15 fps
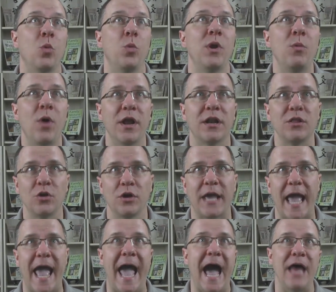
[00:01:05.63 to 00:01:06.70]
we want to look
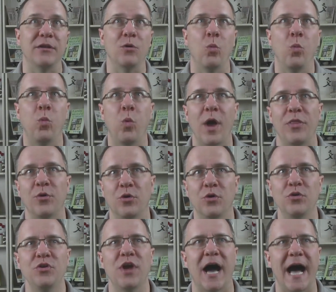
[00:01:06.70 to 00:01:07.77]
at whether
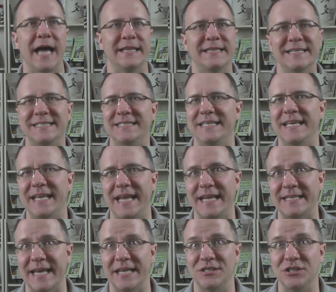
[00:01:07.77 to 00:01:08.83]
or not this DNA
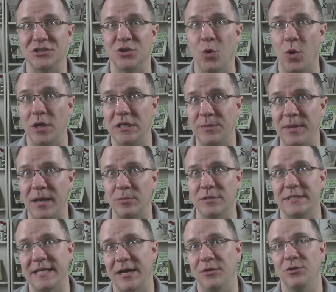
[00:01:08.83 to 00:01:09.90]
test is going to be able
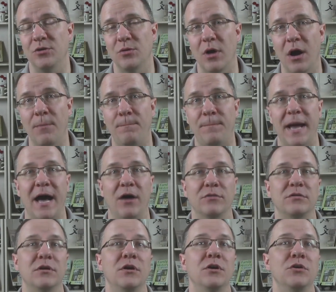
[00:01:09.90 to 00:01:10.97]
to tell you
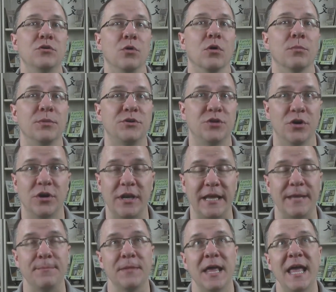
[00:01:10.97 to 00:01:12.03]
about your
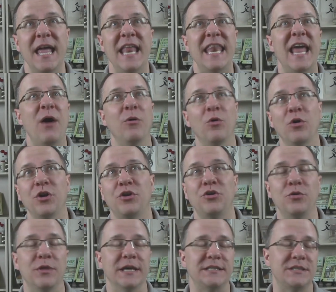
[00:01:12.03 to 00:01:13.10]
paternity. Now, in order to
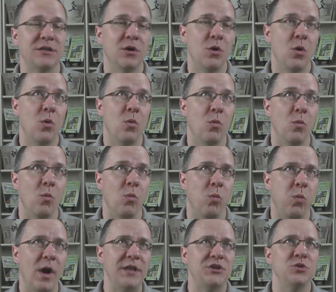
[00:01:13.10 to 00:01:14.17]
do this,
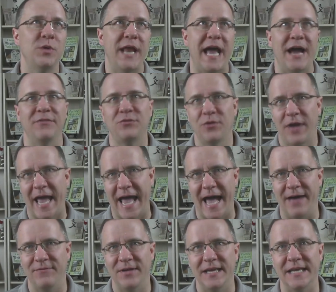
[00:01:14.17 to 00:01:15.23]
what you would have to
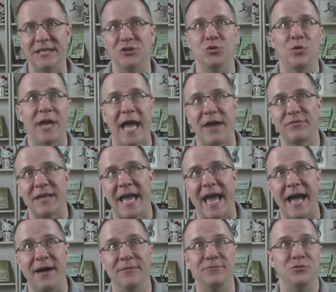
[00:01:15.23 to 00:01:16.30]
have is you would have to
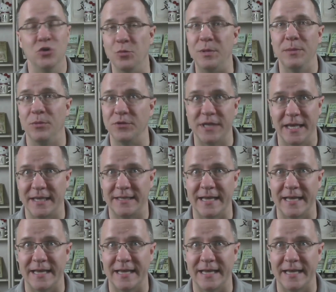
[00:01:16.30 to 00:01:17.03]
have two people take a